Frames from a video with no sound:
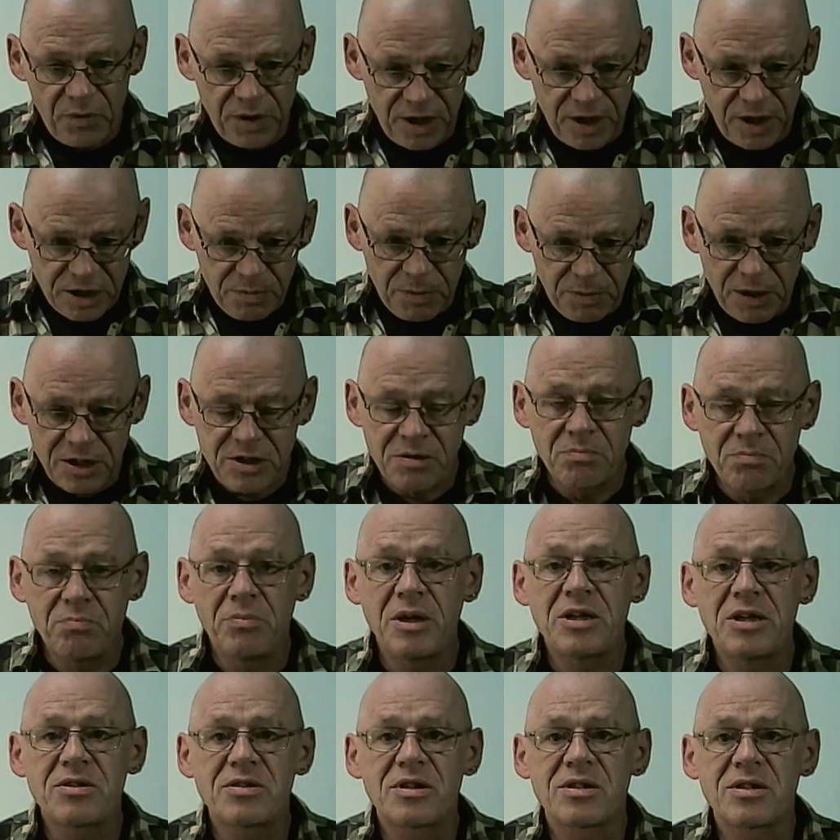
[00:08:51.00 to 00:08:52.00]
this person
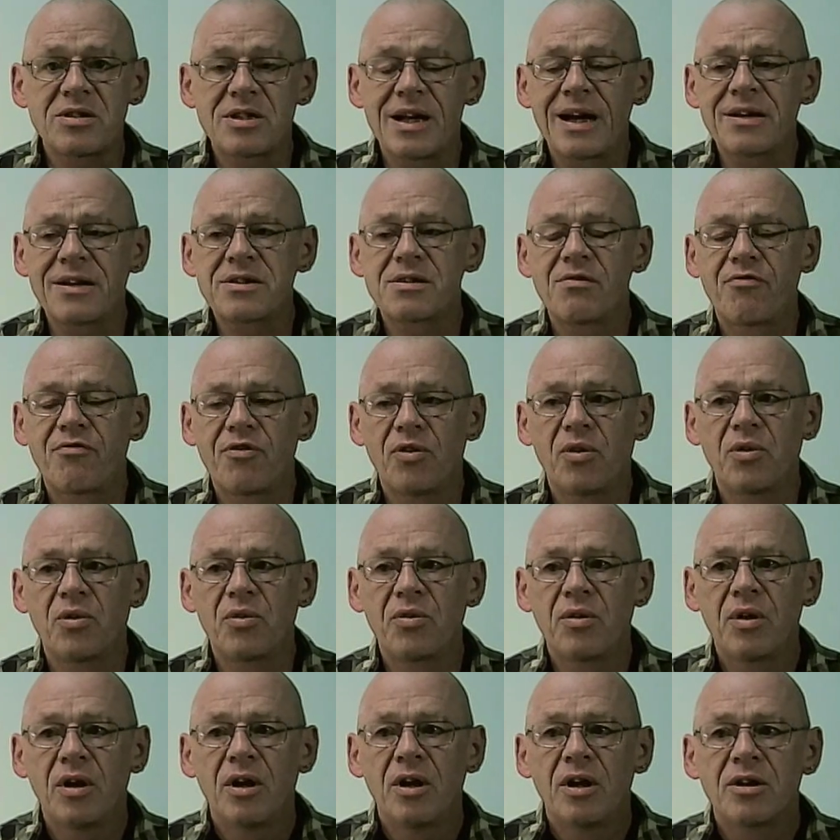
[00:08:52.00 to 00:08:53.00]
meets the
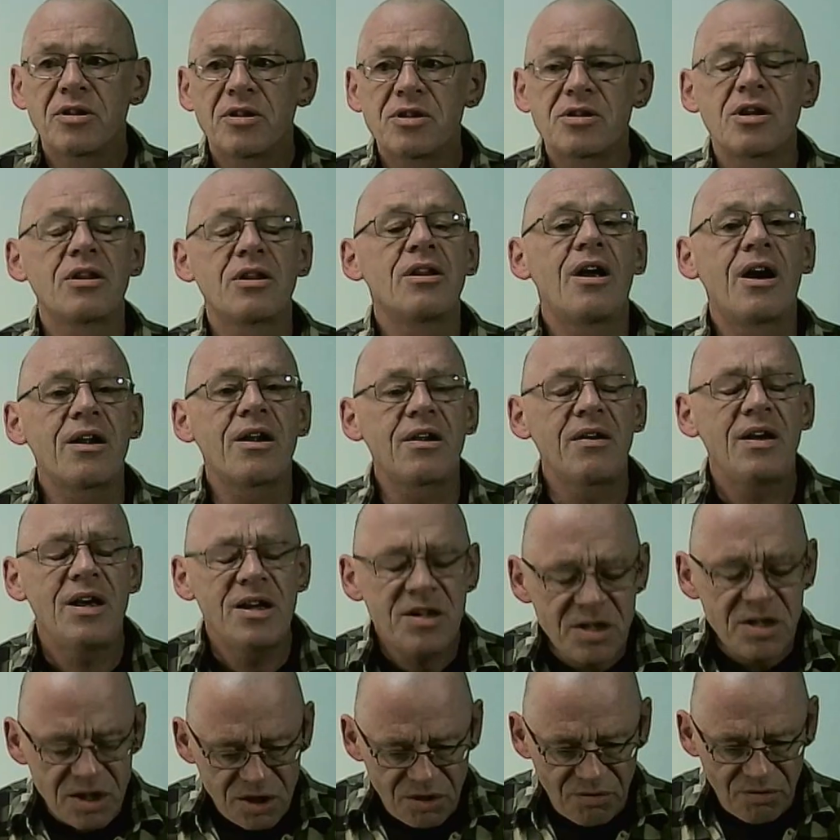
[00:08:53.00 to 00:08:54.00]
saxophone, there's a lot of
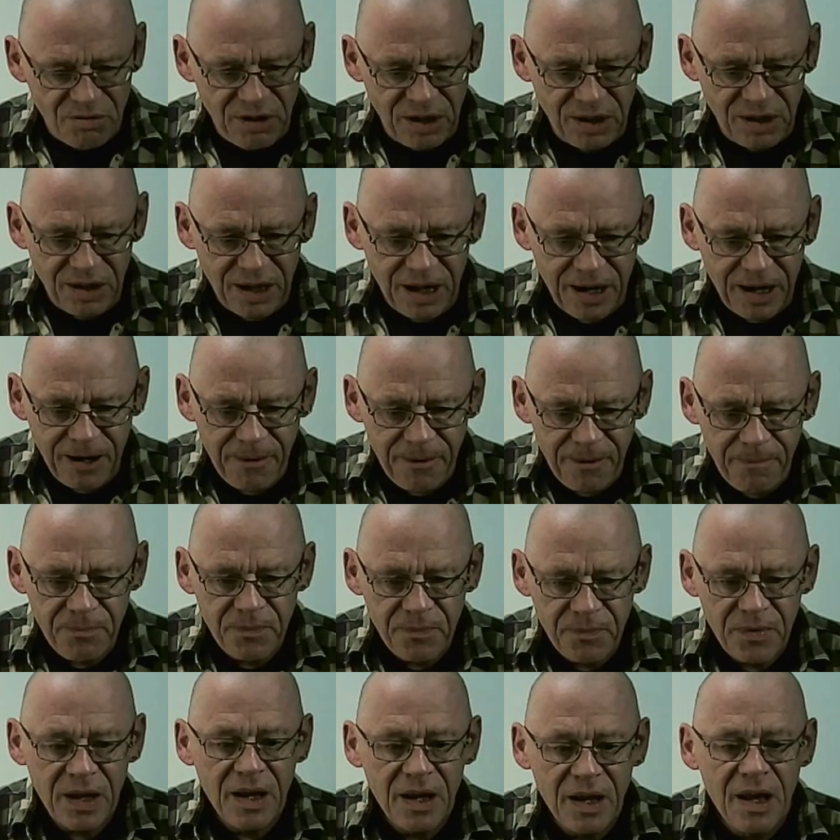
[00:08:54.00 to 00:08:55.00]
history there.
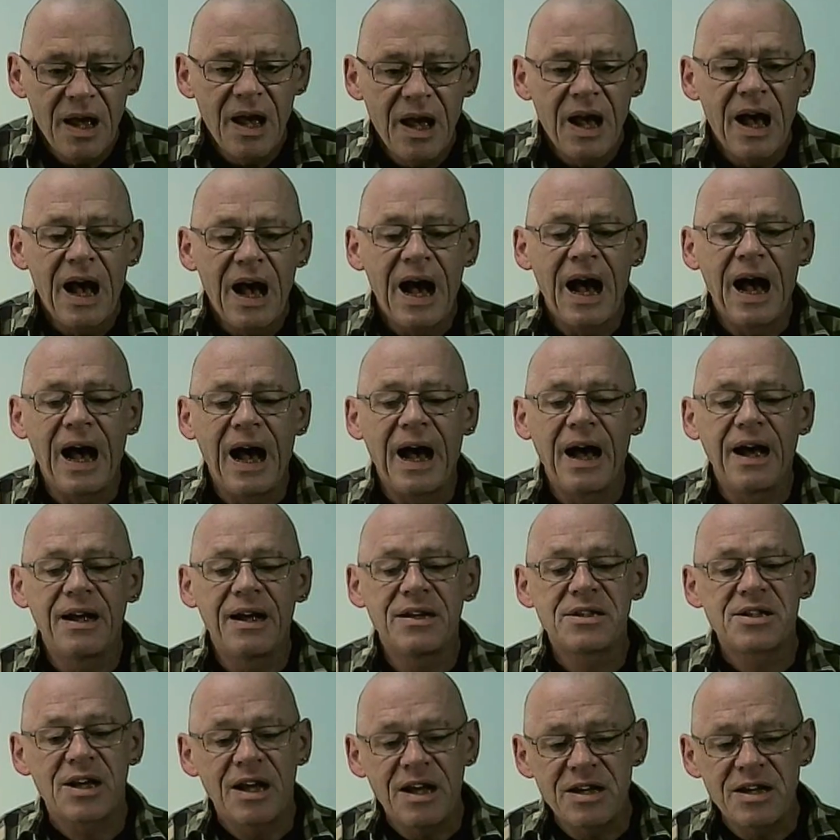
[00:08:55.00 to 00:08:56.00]

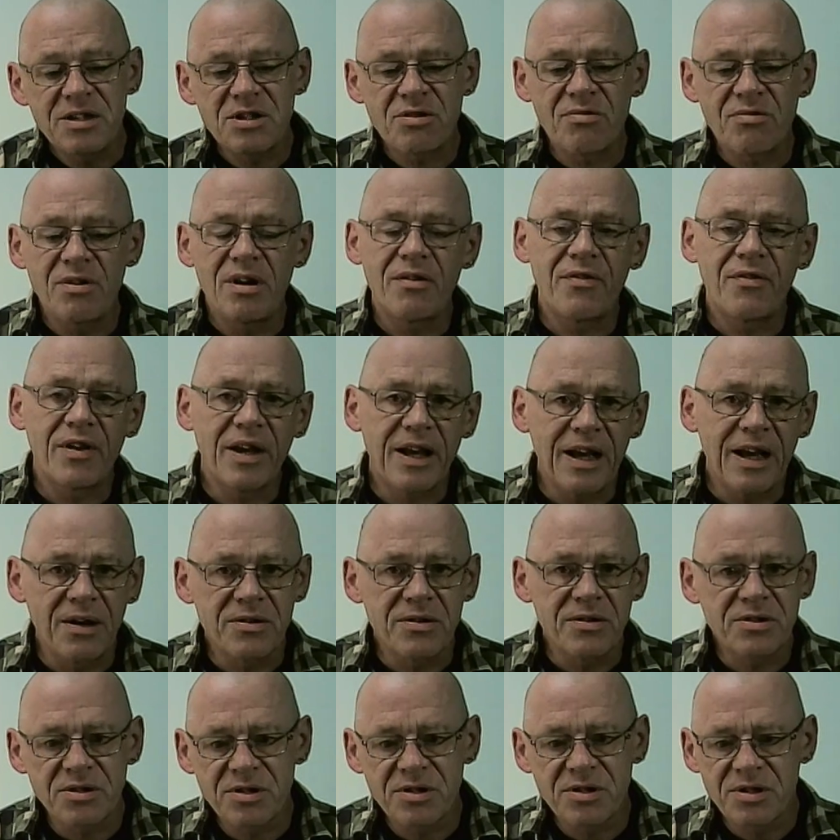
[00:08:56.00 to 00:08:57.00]
It's a history of
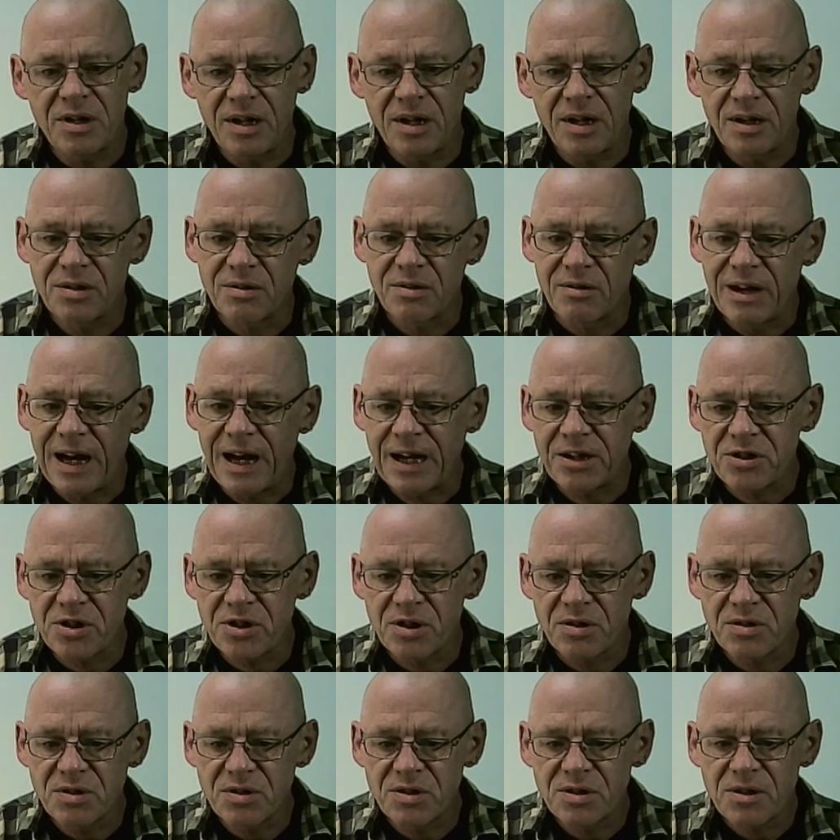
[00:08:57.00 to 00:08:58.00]
encounters and
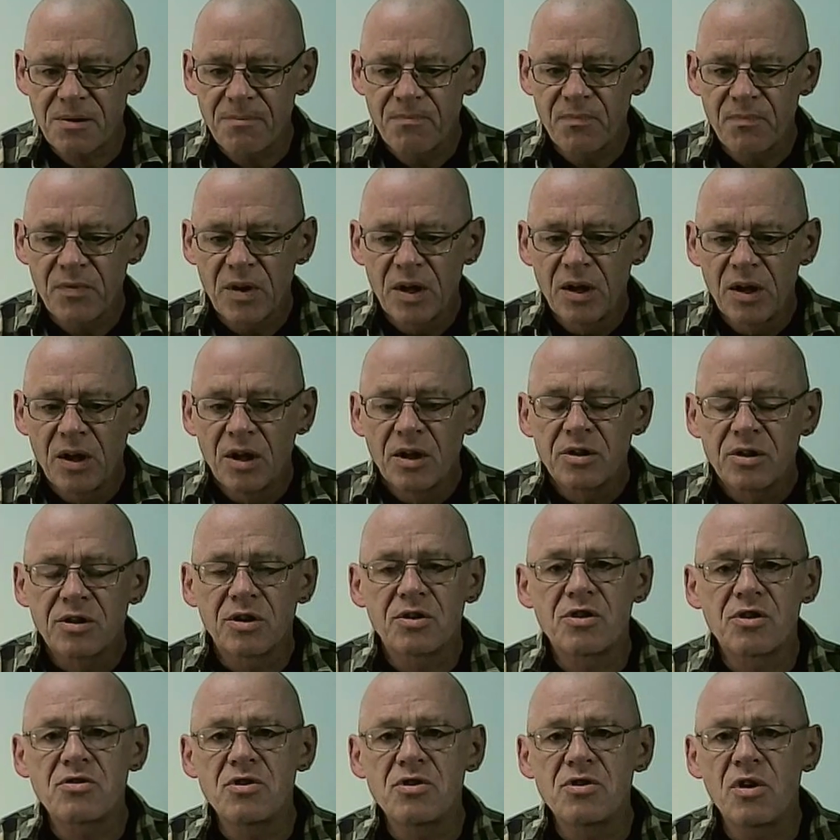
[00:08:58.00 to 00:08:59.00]
interactions.
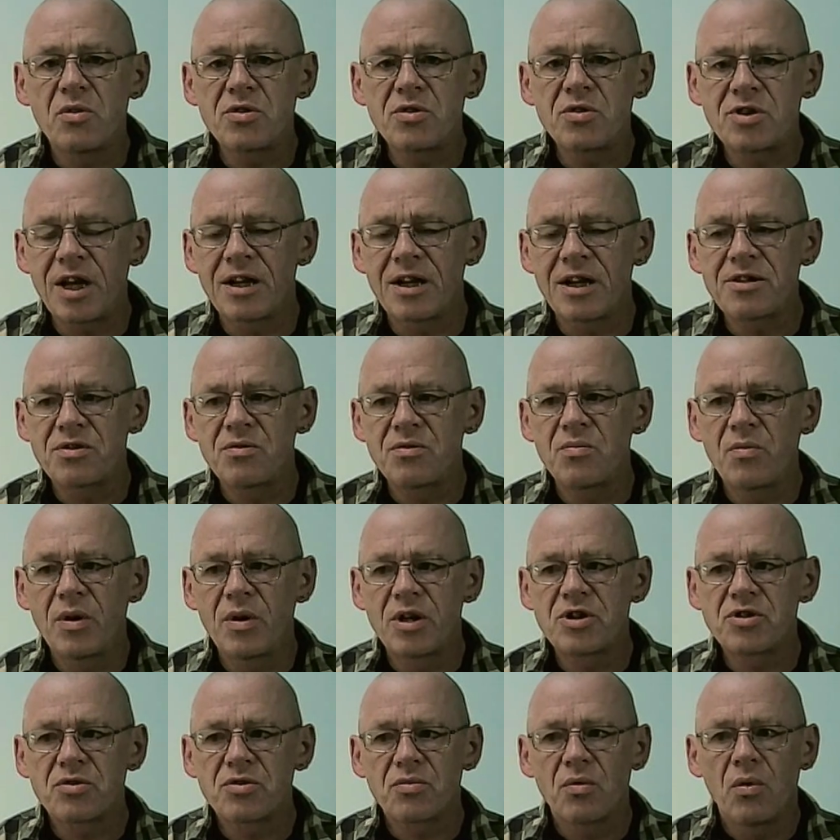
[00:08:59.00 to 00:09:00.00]
So there's no sense in
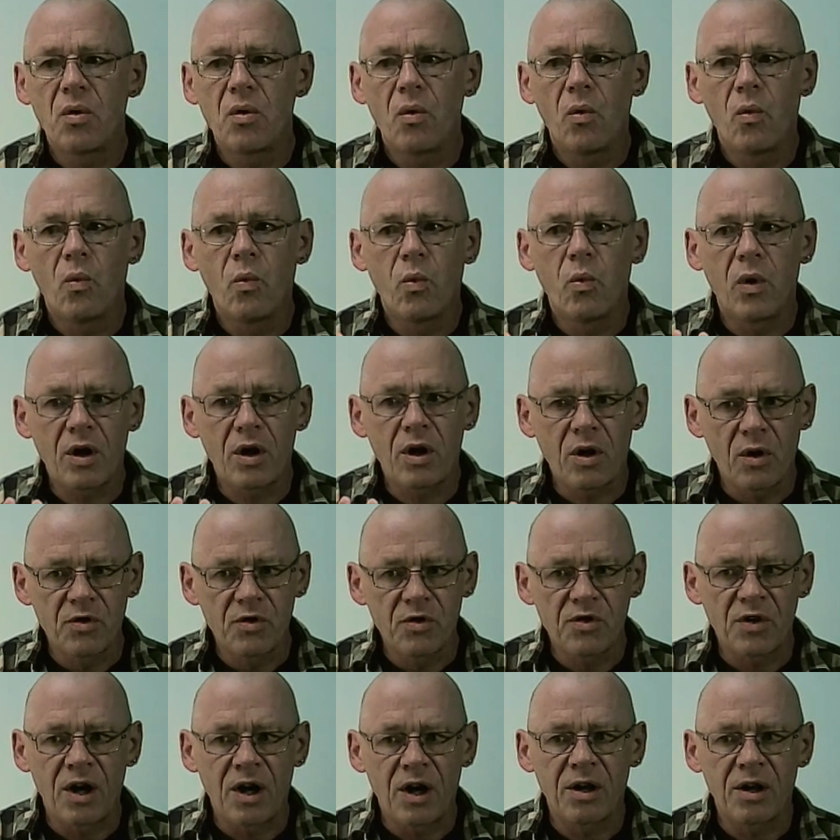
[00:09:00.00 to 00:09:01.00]
which what
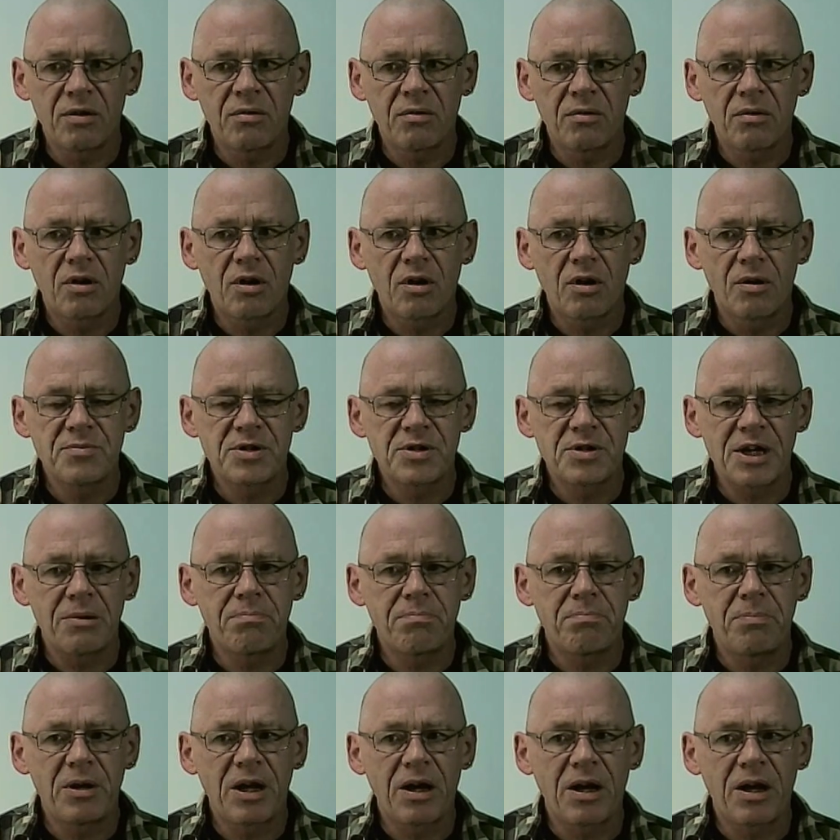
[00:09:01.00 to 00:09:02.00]
goes on comes
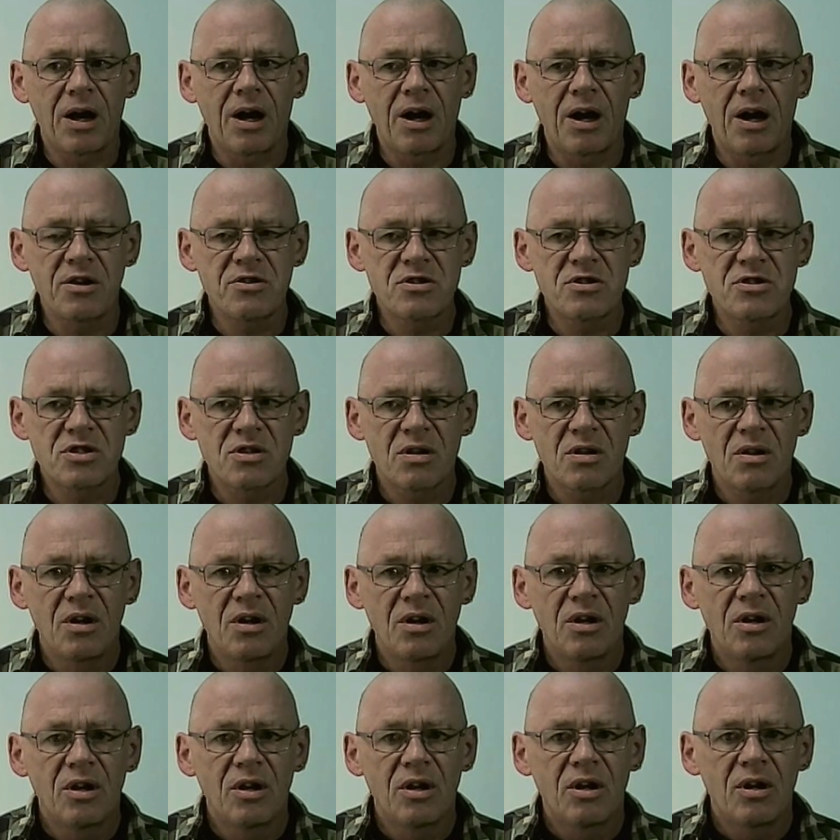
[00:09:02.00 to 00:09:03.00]
out because
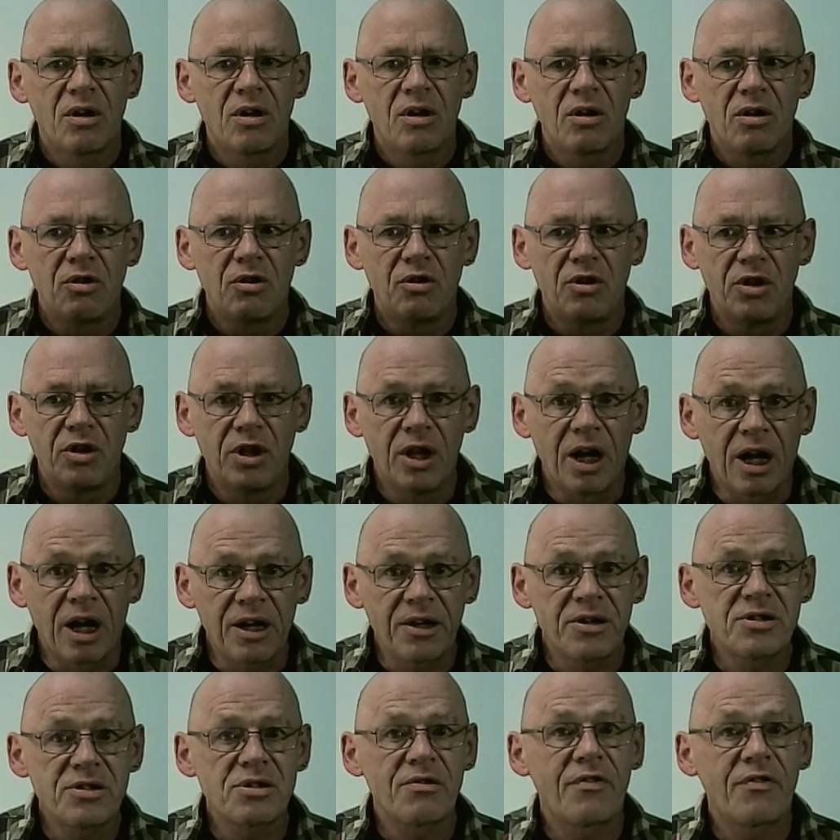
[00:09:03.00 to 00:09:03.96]
knowledge